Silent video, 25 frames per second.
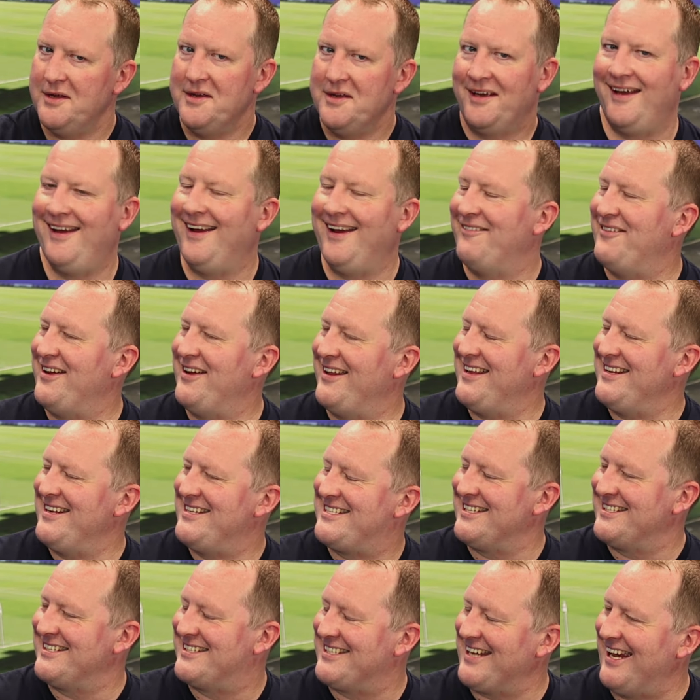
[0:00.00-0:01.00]

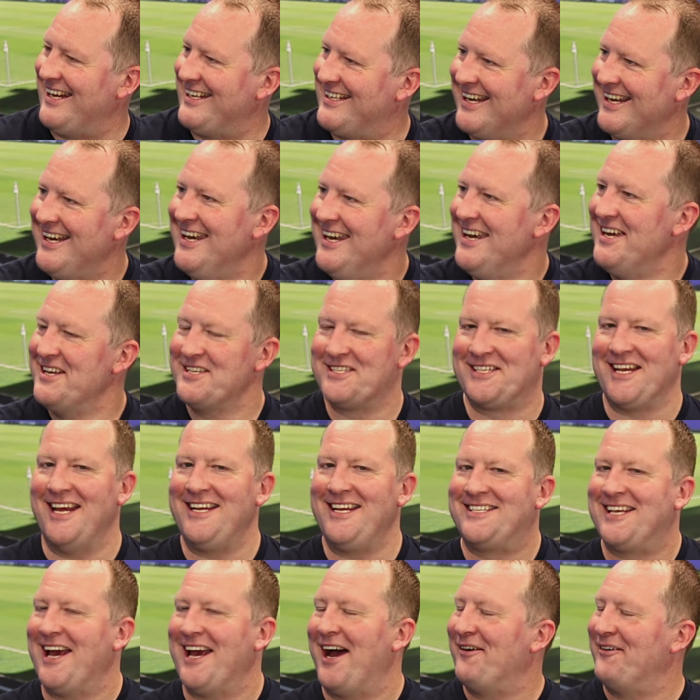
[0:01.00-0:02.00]
to take
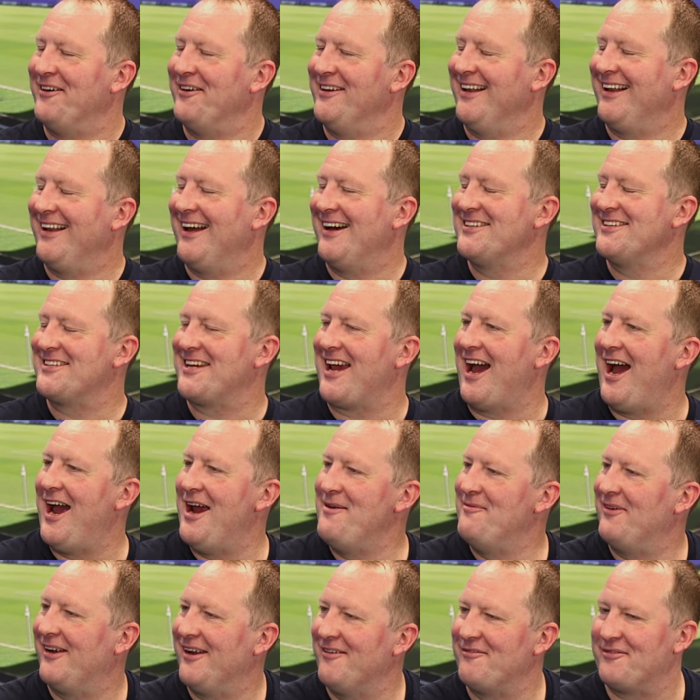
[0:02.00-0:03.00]
seats out in the last
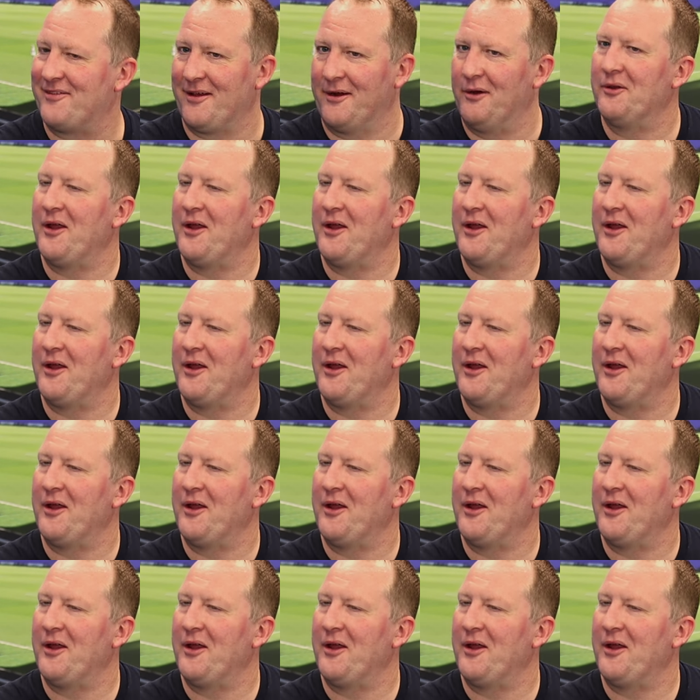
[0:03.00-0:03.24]
game and everything,